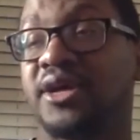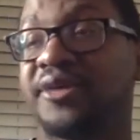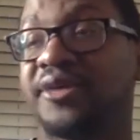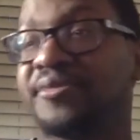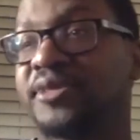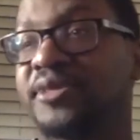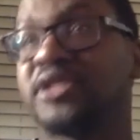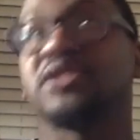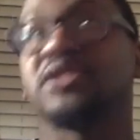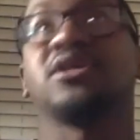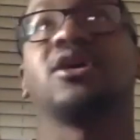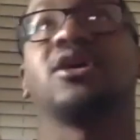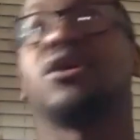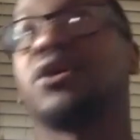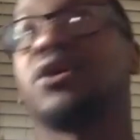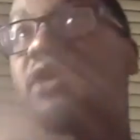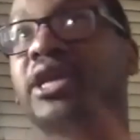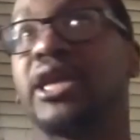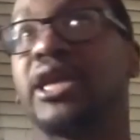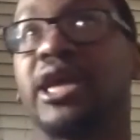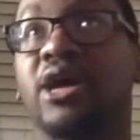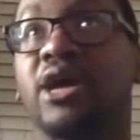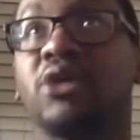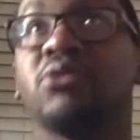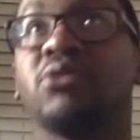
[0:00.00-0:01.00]
it's already
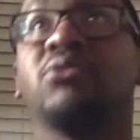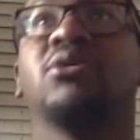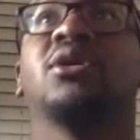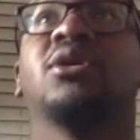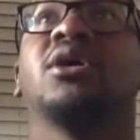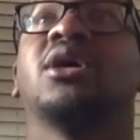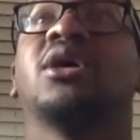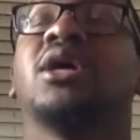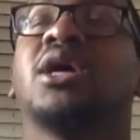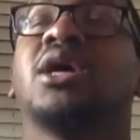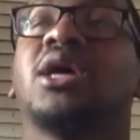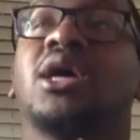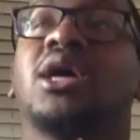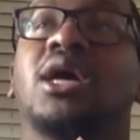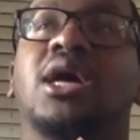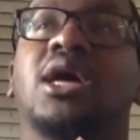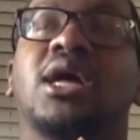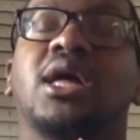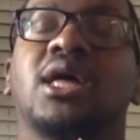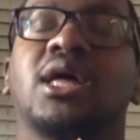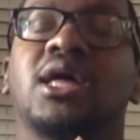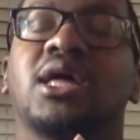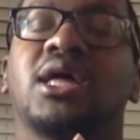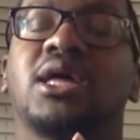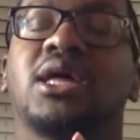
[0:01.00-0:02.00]
out.
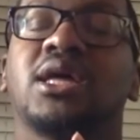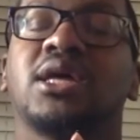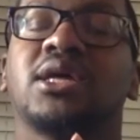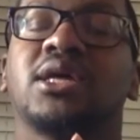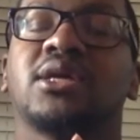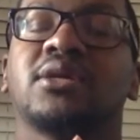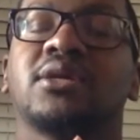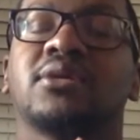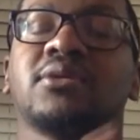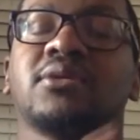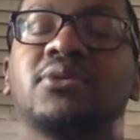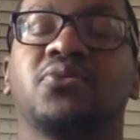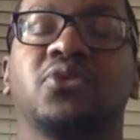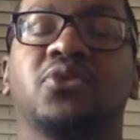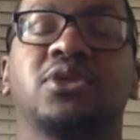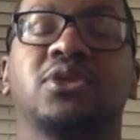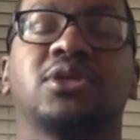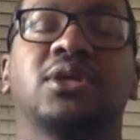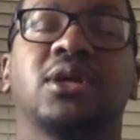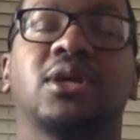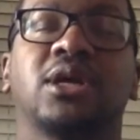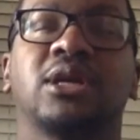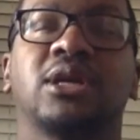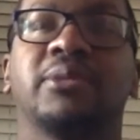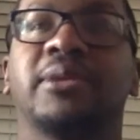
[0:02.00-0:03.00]
We're
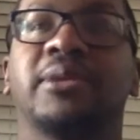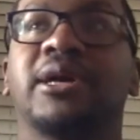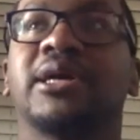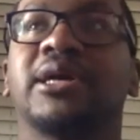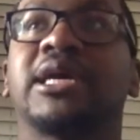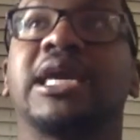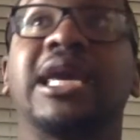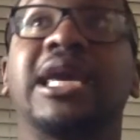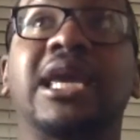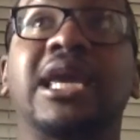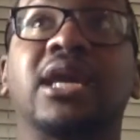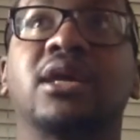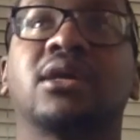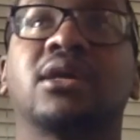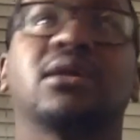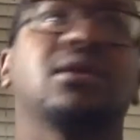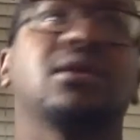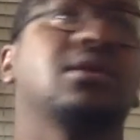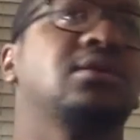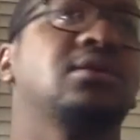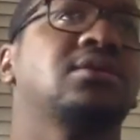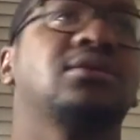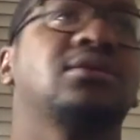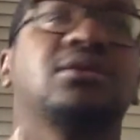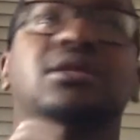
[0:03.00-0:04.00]
talking about kink.
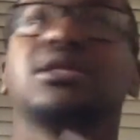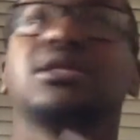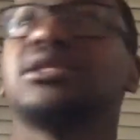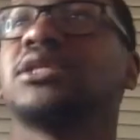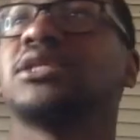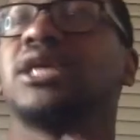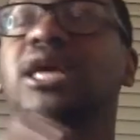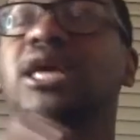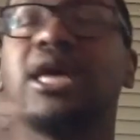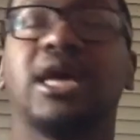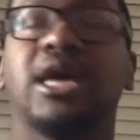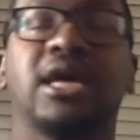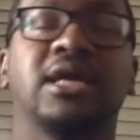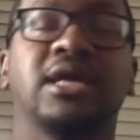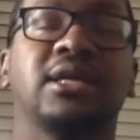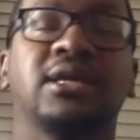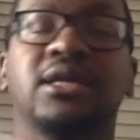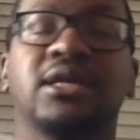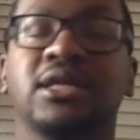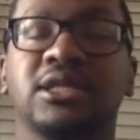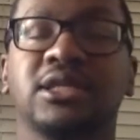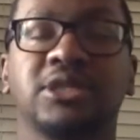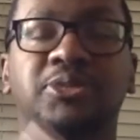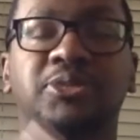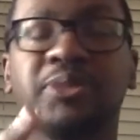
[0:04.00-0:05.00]
So this
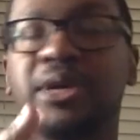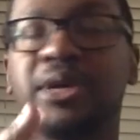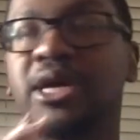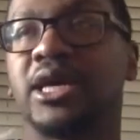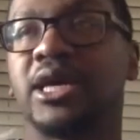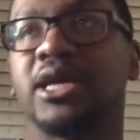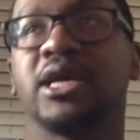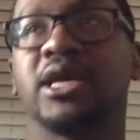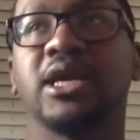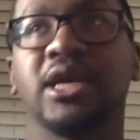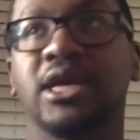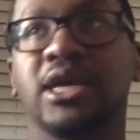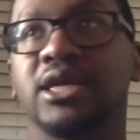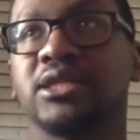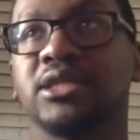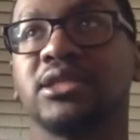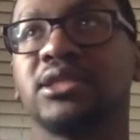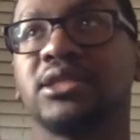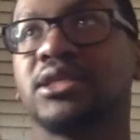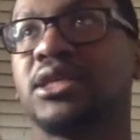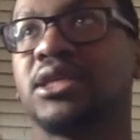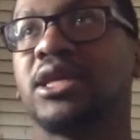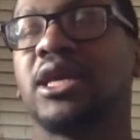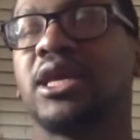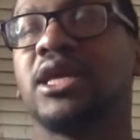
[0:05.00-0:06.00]
podcast
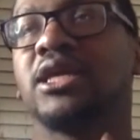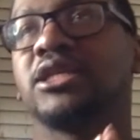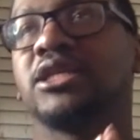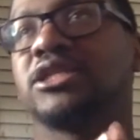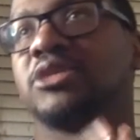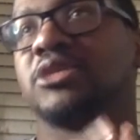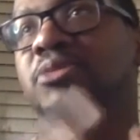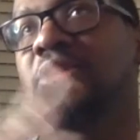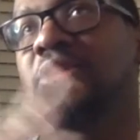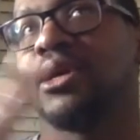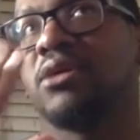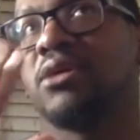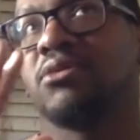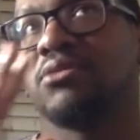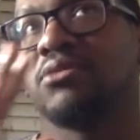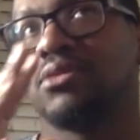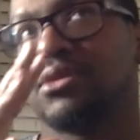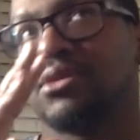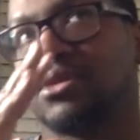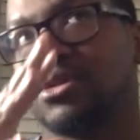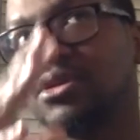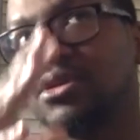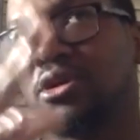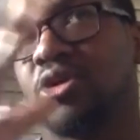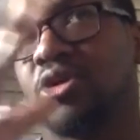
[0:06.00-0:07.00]
is about
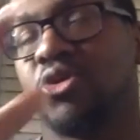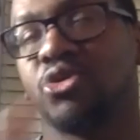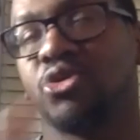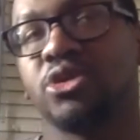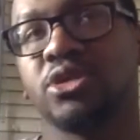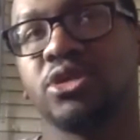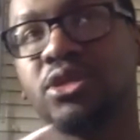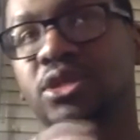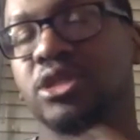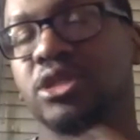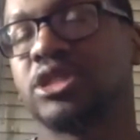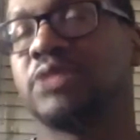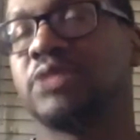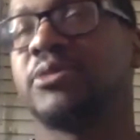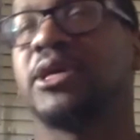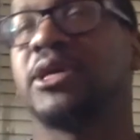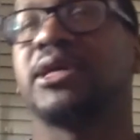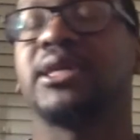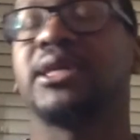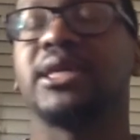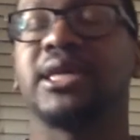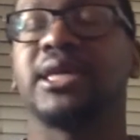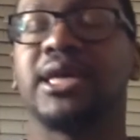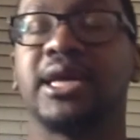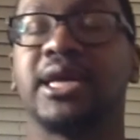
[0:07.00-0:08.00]
the culture, is about
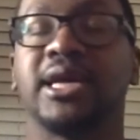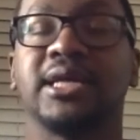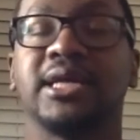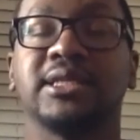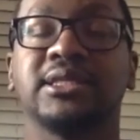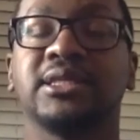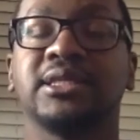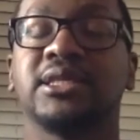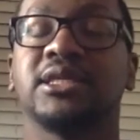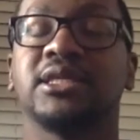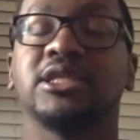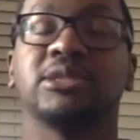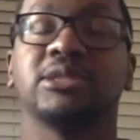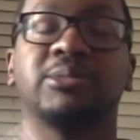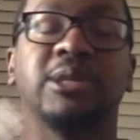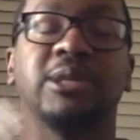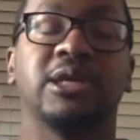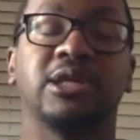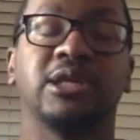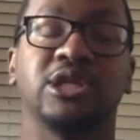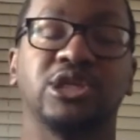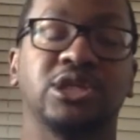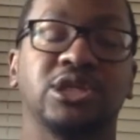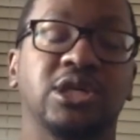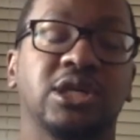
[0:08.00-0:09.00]
the content, is about
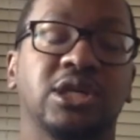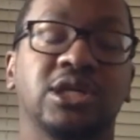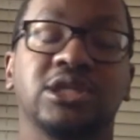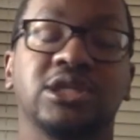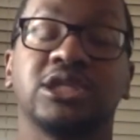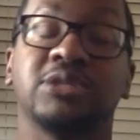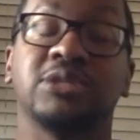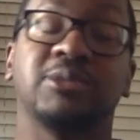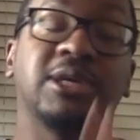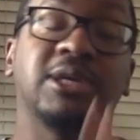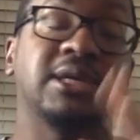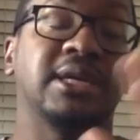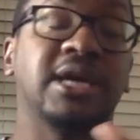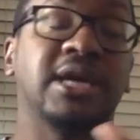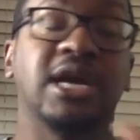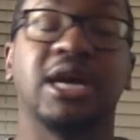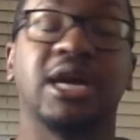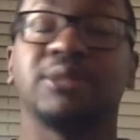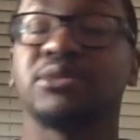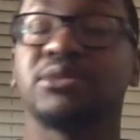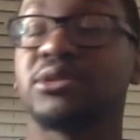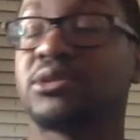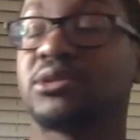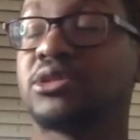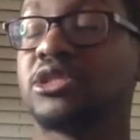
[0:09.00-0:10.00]
the journeys, it's about the
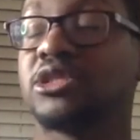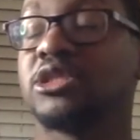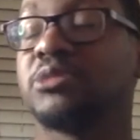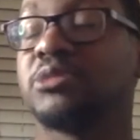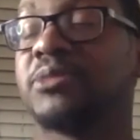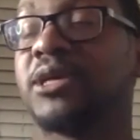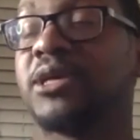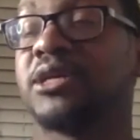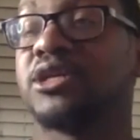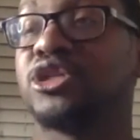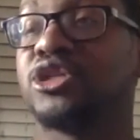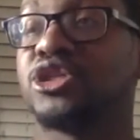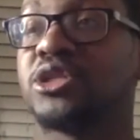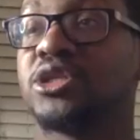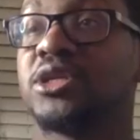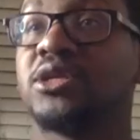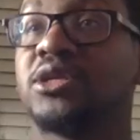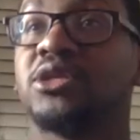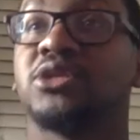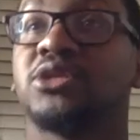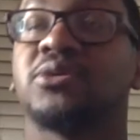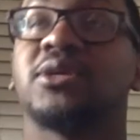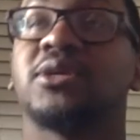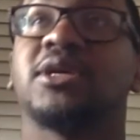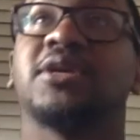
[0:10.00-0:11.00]
obstacles, it's about the
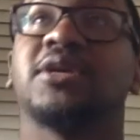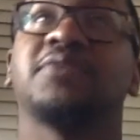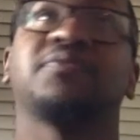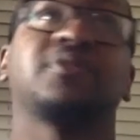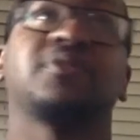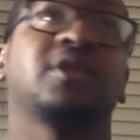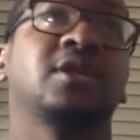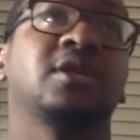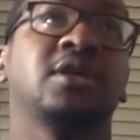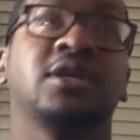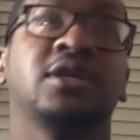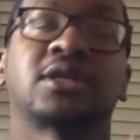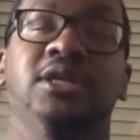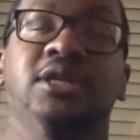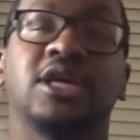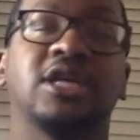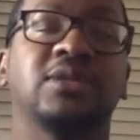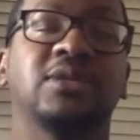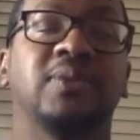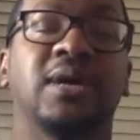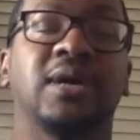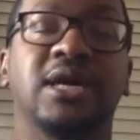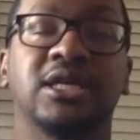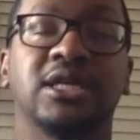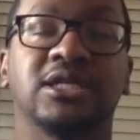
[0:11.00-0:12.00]
journeys, right? That's
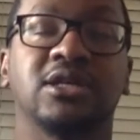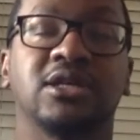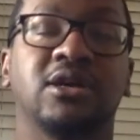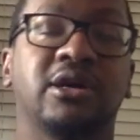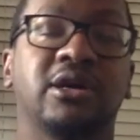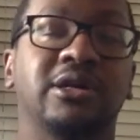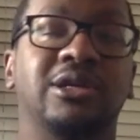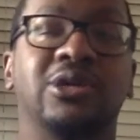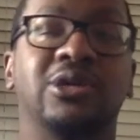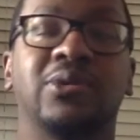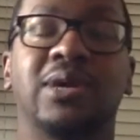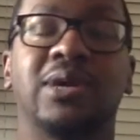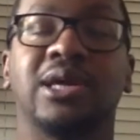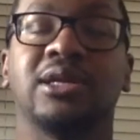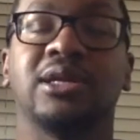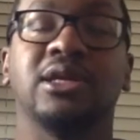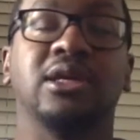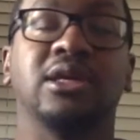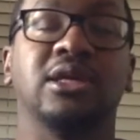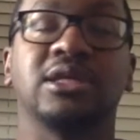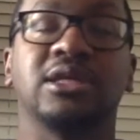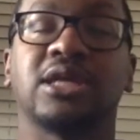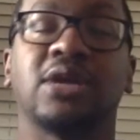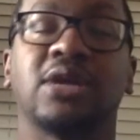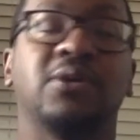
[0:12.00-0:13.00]
why it's called No ID
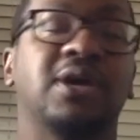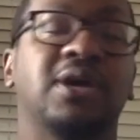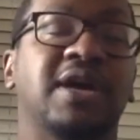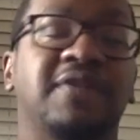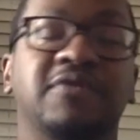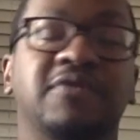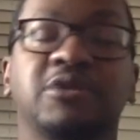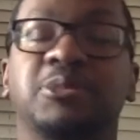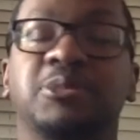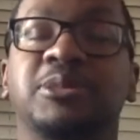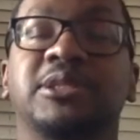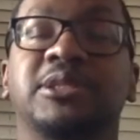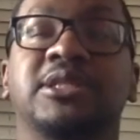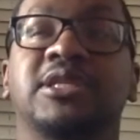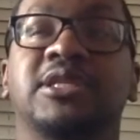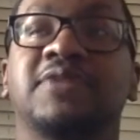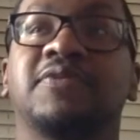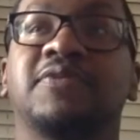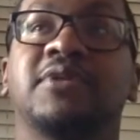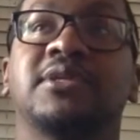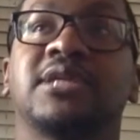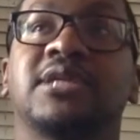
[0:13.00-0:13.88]
because I don't have a specific